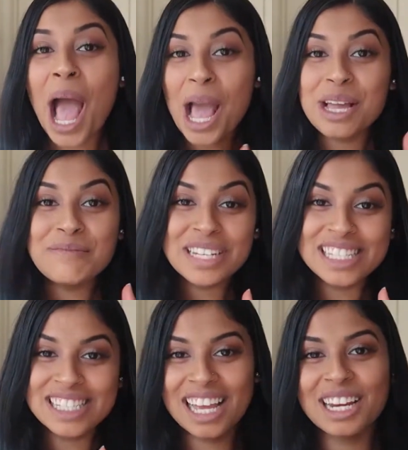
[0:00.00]
I'm
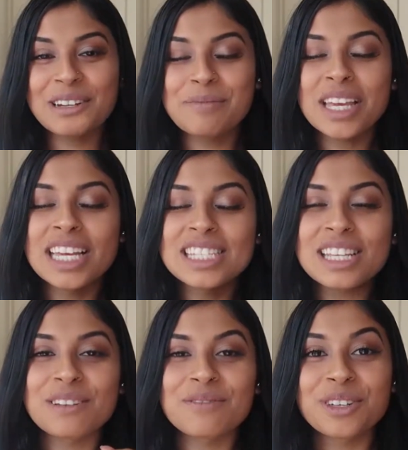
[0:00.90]
excited because
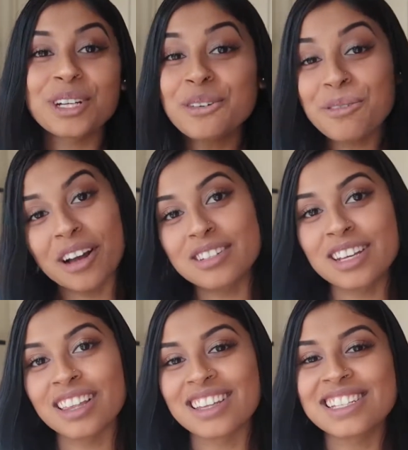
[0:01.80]
if you're
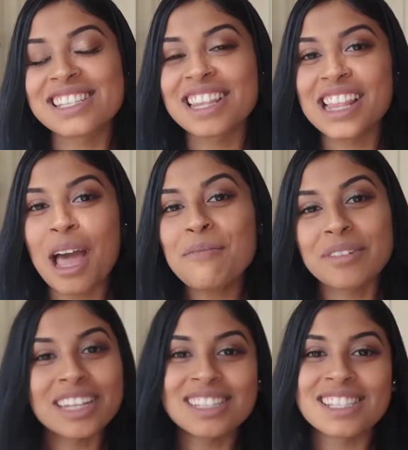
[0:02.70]
watching this and that
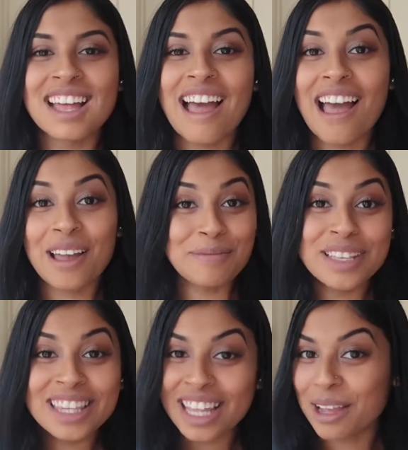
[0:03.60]
means that I'm
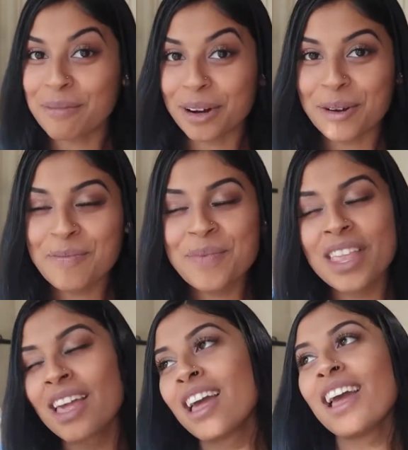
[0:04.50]
in labor,
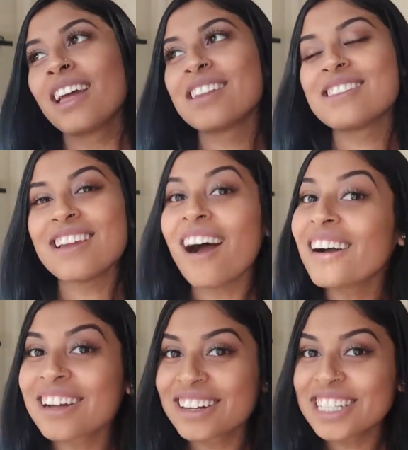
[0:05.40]

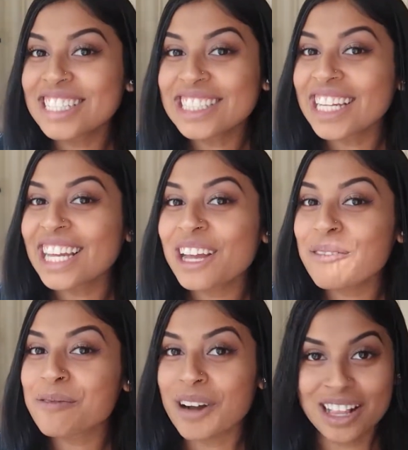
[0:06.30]
not currently
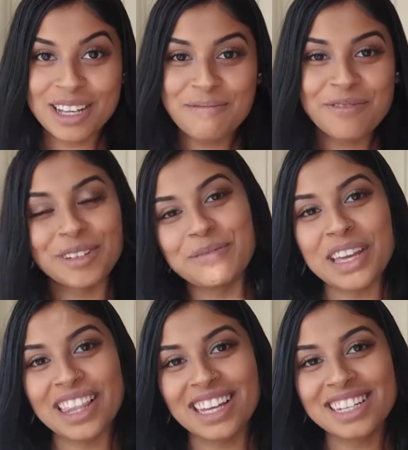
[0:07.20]
while I'm
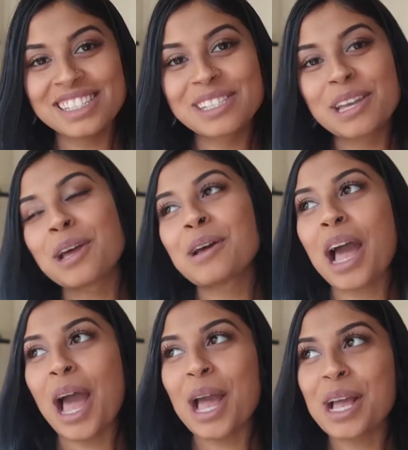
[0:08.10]
filming this,
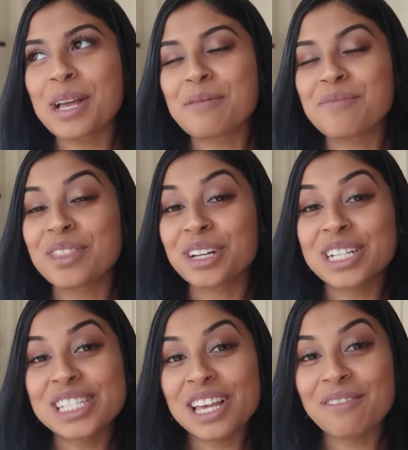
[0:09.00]
I am
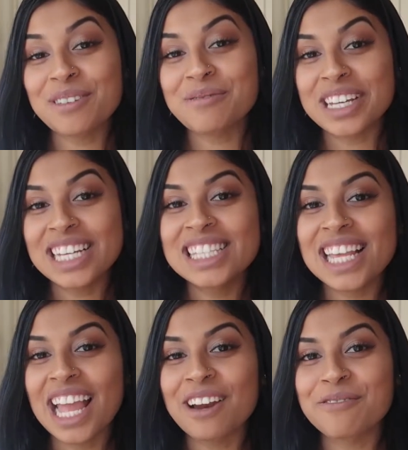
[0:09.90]
37 weeks
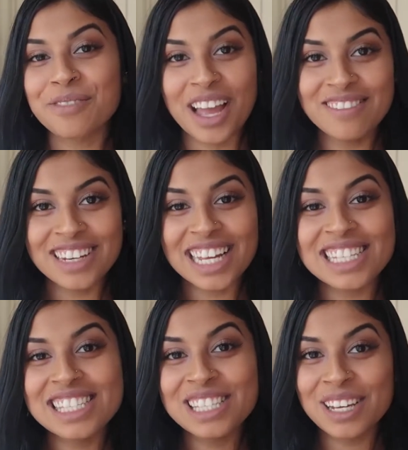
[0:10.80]
and 5
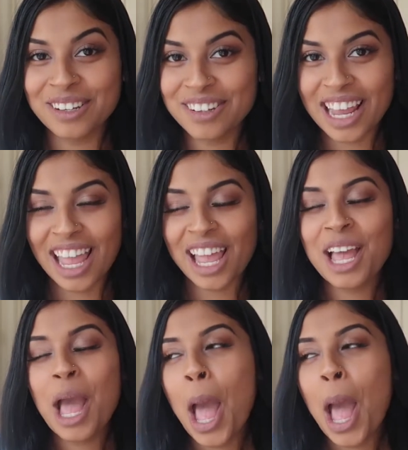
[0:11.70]
days today,